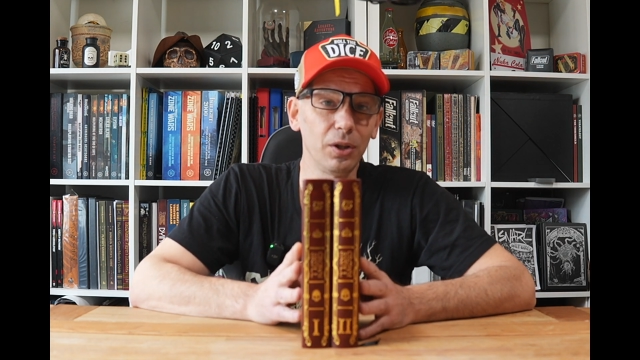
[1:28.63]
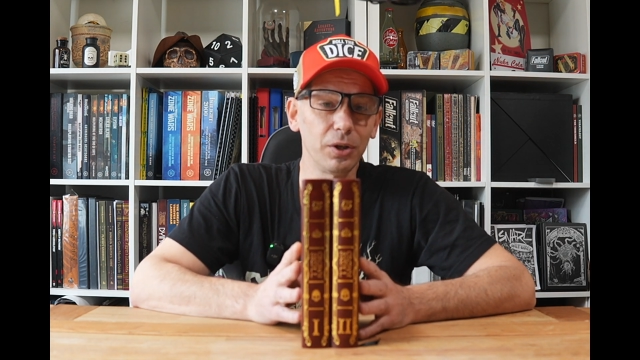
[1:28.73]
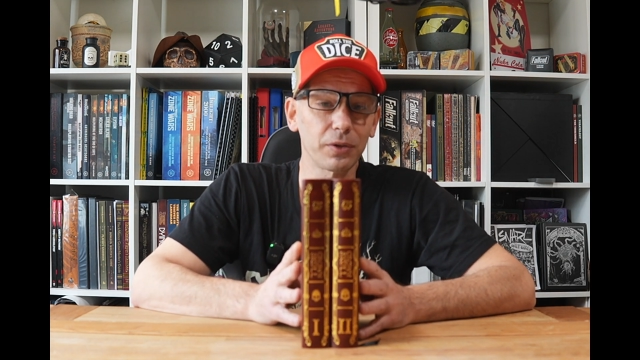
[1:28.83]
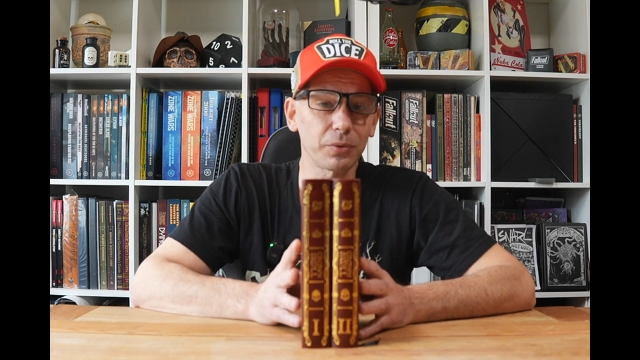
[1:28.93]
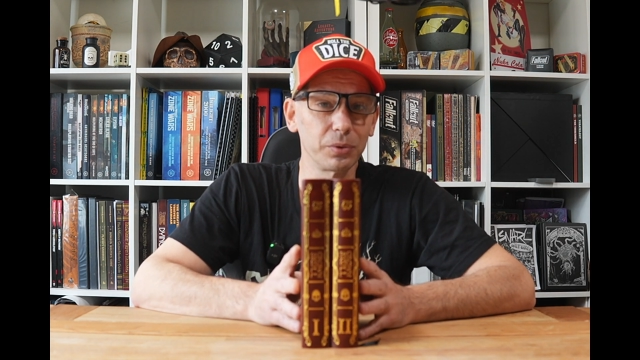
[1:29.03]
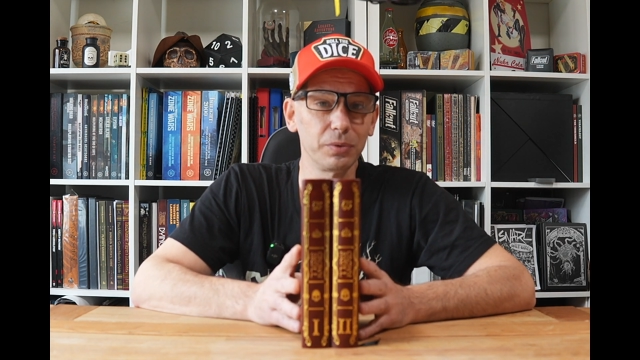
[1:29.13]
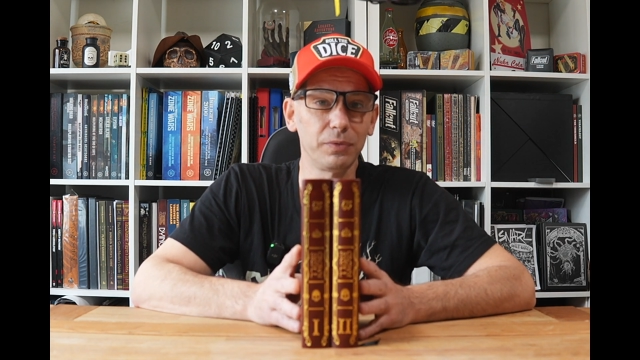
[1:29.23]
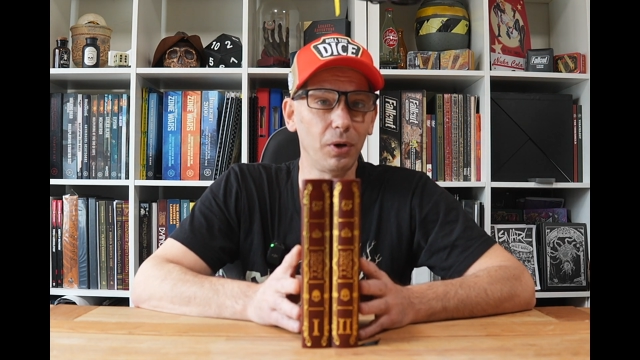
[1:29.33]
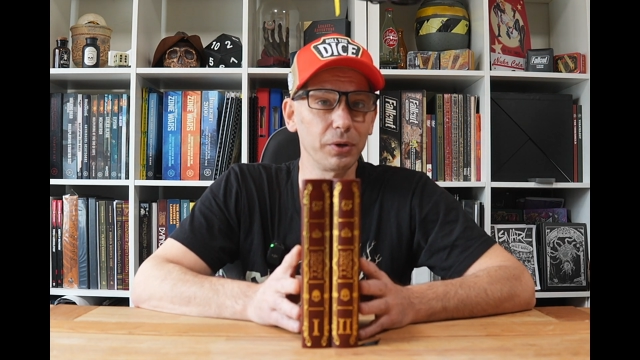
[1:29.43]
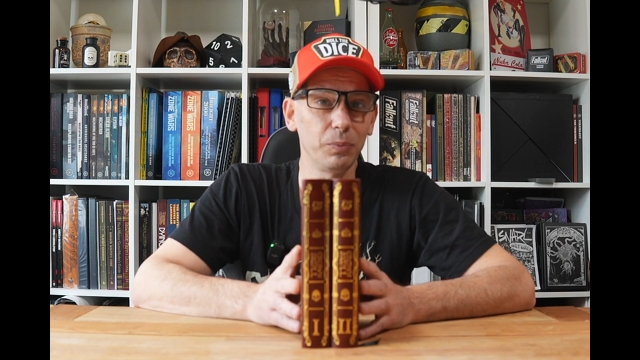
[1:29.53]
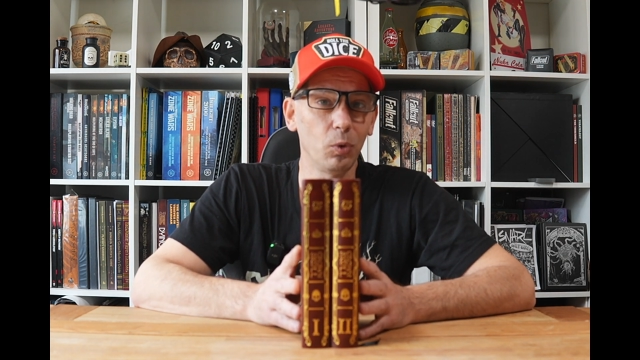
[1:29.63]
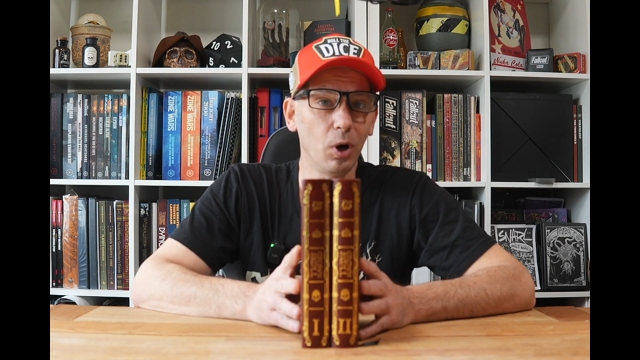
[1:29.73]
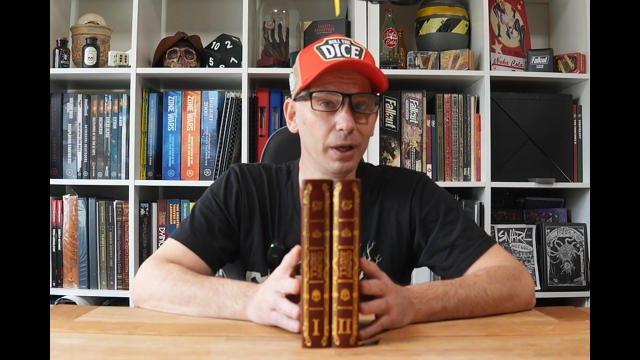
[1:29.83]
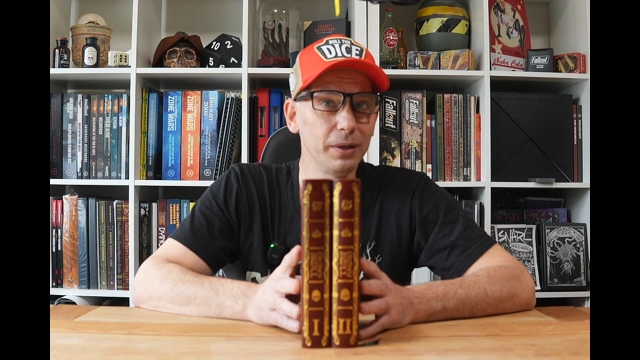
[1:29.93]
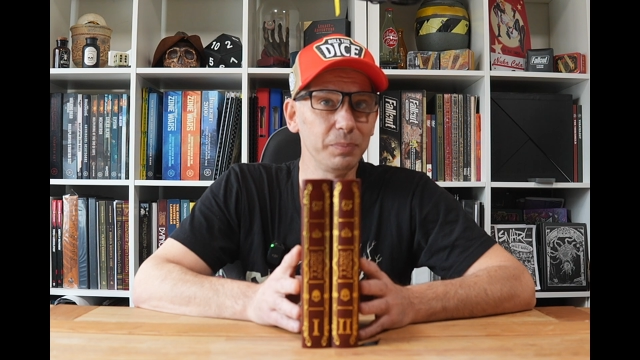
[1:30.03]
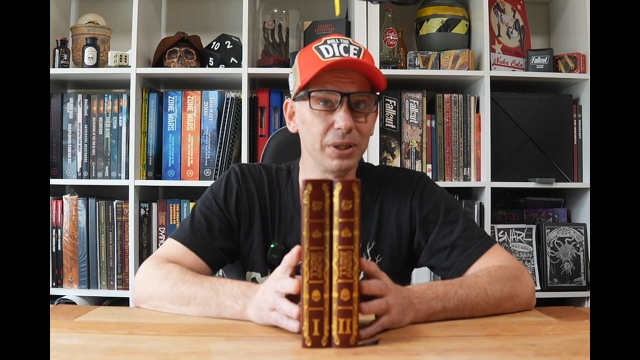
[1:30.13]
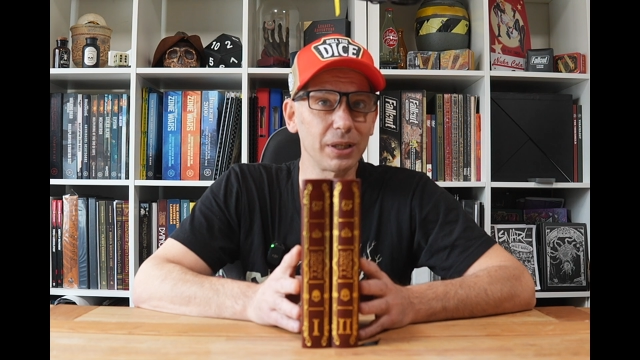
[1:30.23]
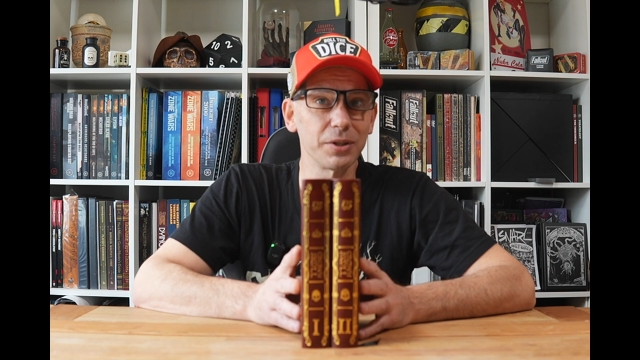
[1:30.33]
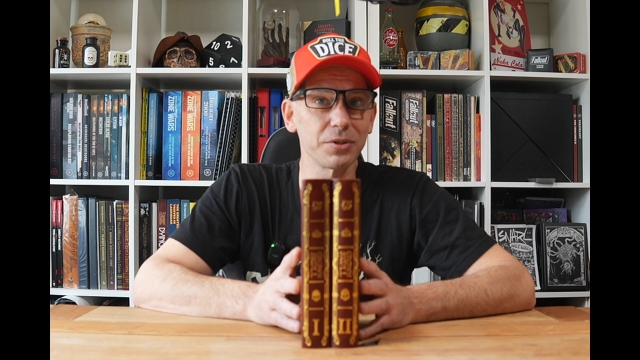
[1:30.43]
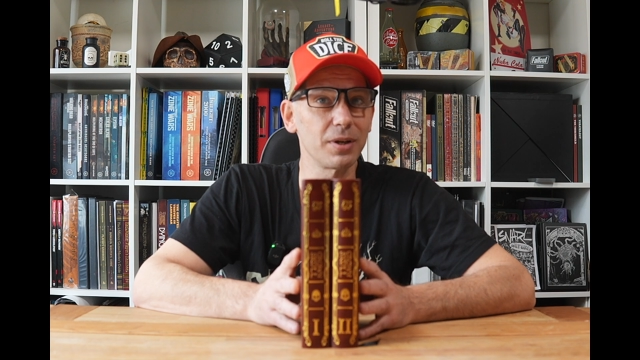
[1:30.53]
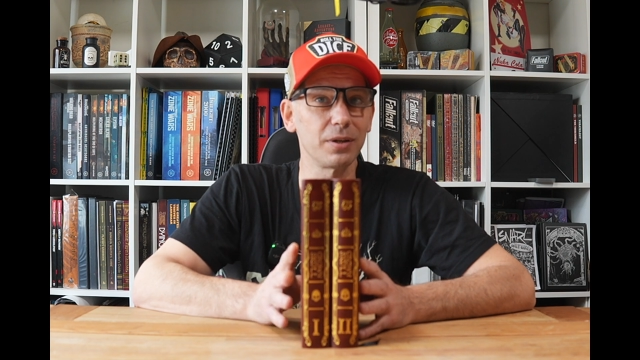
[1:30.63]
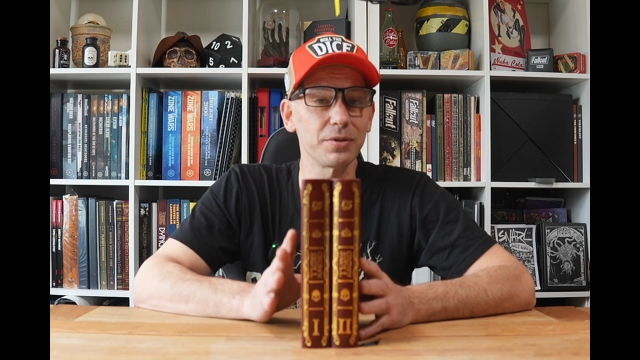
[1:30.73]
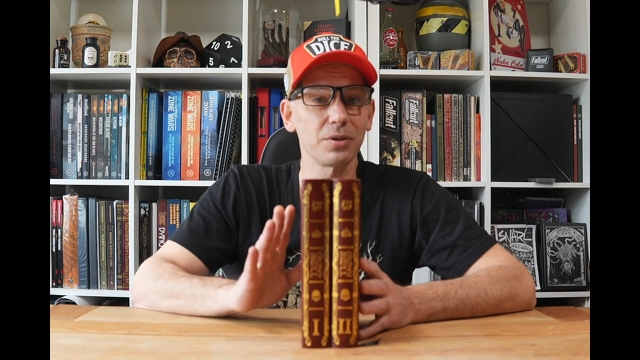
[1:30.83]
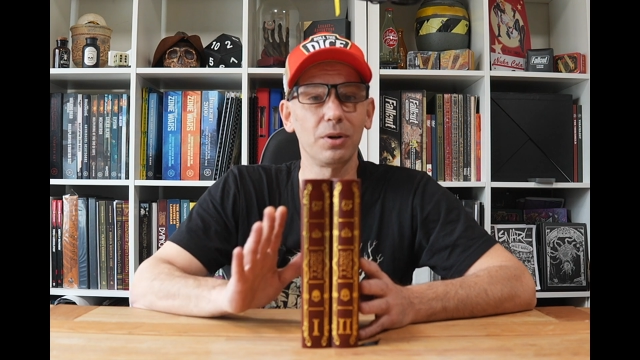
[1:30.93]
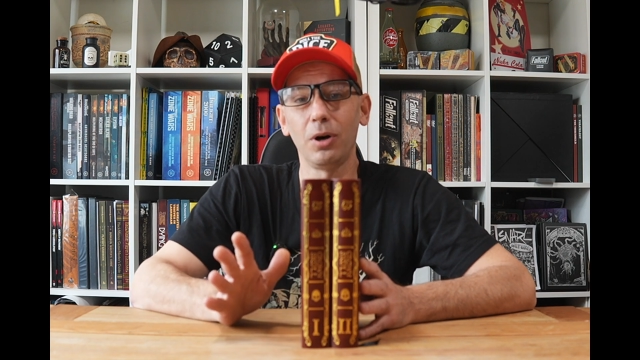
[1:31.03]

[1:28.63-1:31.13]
look through volume 1 because there's